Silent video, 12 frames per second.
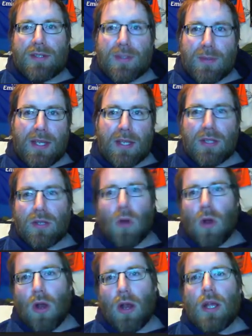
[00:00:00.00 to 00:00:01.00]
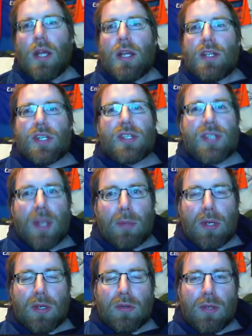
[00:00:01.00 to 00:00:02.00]
So either or, just
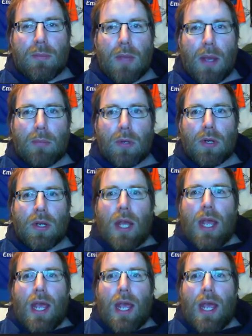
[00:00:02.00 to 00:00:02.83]
something to remember.